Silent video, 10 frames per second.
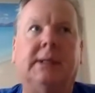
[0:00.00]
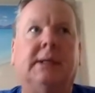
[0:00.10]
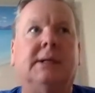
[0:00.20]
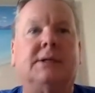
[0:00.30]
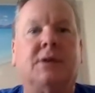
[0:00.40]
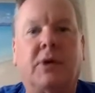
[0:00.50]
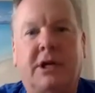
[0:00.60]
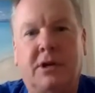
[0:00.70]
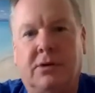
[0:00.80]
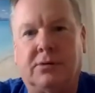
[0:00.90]
So we
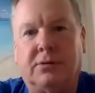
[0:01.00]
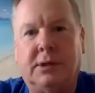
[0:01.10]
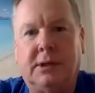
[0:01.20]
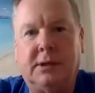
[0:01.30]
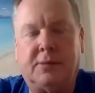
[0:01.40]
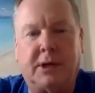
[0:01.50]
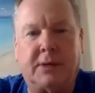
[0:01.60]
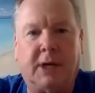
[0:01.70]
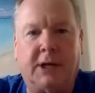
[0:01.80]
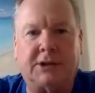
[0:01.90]
knew pretty
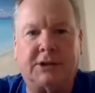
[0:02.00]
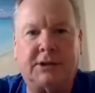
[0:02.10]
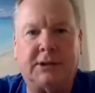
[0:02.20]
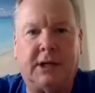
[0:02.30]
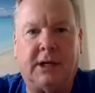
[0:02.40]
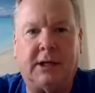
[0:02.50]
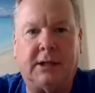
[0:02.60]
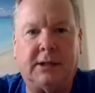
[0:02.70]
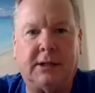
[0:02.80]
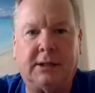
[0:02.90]
much,
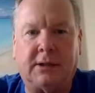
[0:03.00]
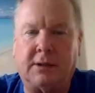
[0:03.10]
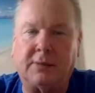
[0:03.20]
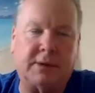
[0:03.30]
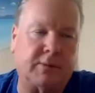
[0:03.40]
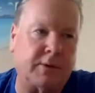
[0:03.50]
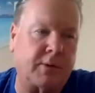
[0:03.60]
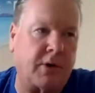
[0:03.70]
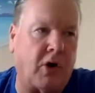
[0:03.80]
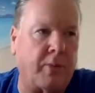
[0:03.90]
or we
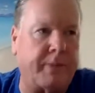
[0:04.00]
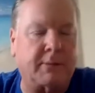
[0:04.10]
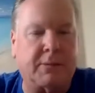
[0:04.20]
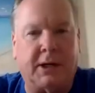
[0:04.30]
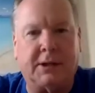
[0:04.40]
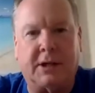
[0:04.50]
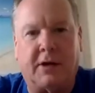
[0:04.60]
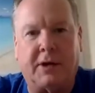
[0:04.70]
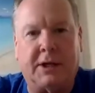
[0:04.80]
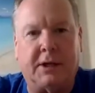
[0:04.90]
were hoping, but
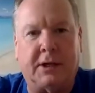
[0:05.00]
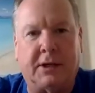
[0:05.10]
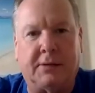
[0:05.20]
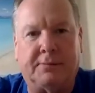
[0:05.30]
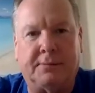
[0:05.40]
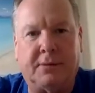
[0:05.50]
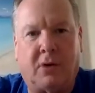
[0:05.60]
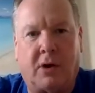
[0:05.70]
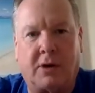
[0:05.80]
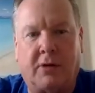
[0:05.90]
in the
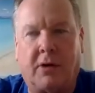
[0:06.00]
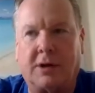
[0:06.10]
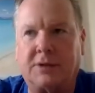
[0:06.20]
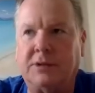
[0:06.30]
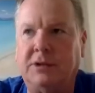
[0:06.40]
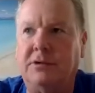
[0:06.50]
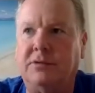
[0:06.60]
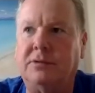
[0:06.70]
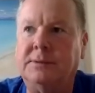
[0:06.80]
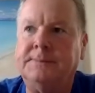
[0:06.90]
heart of hearts, we
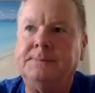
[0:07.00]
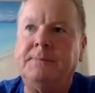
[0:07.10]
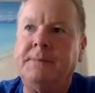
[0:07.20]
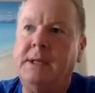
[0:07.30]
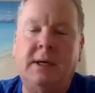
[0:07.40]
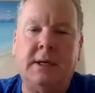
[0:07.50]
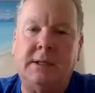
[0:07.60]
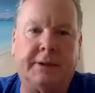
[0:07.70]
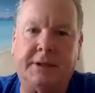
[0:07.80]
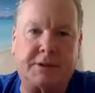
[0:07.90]
knew
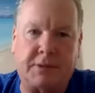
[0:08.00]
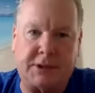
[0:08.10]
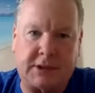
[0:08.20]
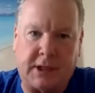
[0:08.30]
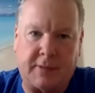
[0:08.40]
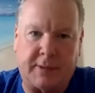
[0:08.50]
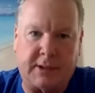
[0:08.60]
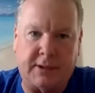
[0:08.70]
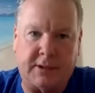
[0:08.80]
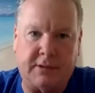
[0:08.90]
that this wasn't going to be
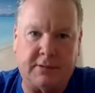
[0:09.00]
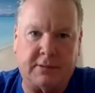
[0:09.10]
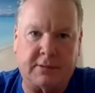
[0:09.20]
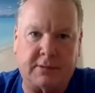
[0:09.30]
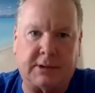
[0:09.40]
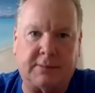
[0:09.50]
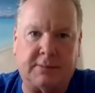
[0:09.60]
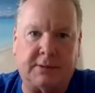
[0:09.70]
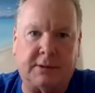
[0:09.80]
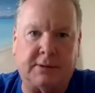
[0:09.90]
good news
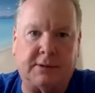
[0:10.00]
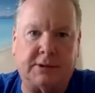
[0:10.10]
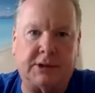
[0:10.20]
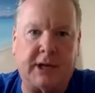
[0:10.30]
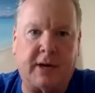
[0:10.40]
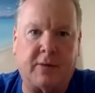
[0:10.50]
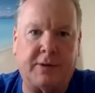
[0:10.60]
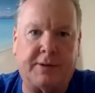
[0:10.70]
to share with